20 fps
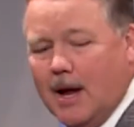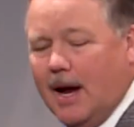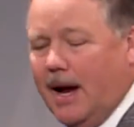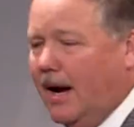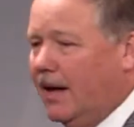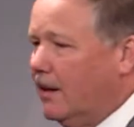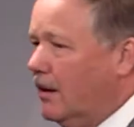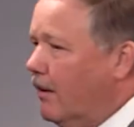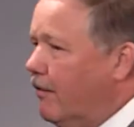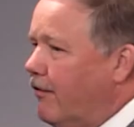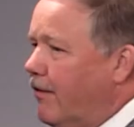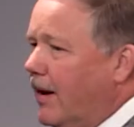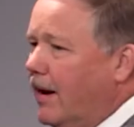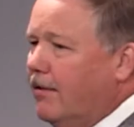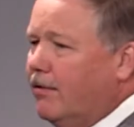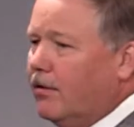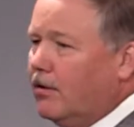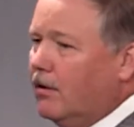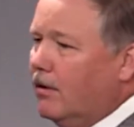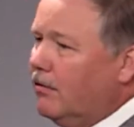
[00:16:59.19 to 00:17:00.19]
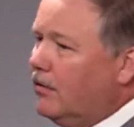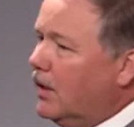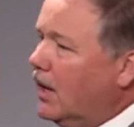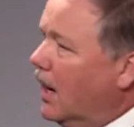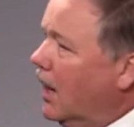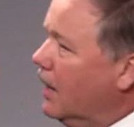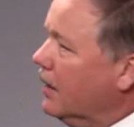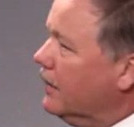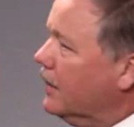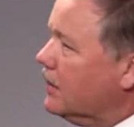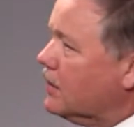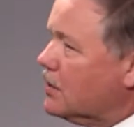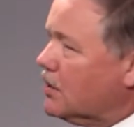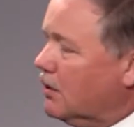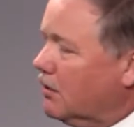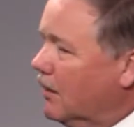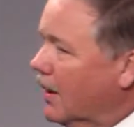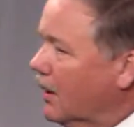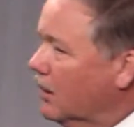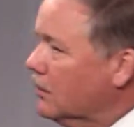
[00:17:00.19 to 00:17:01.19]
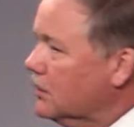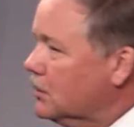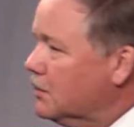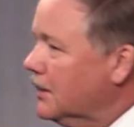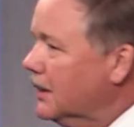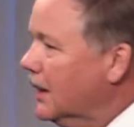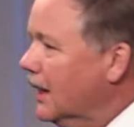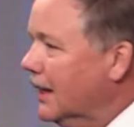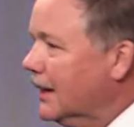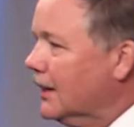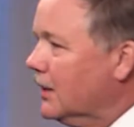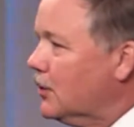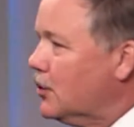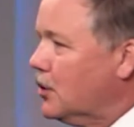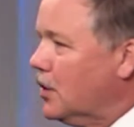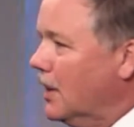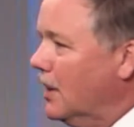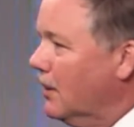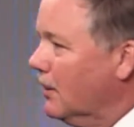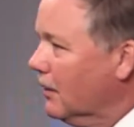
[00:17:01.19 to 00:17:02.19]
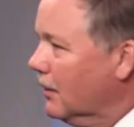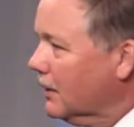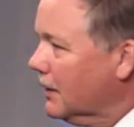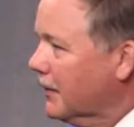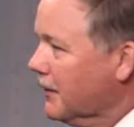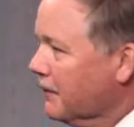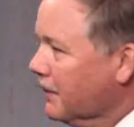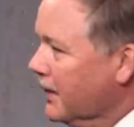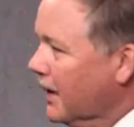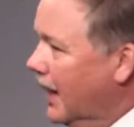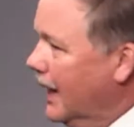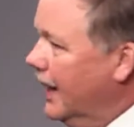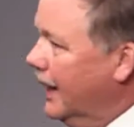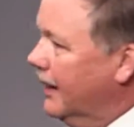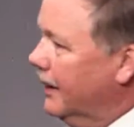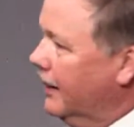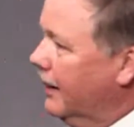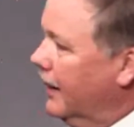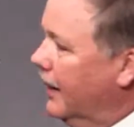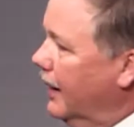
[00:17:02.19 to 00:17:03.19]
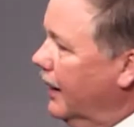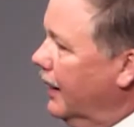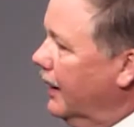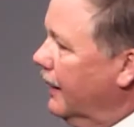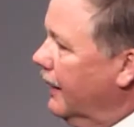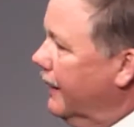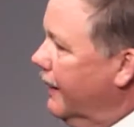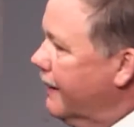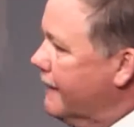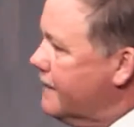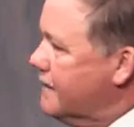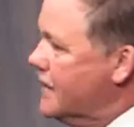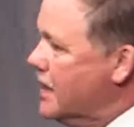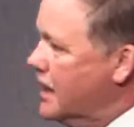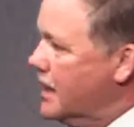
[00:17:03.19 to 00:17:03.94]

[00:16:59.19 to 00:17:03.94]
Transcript: and the favor of God that surrounds me like a shield and, and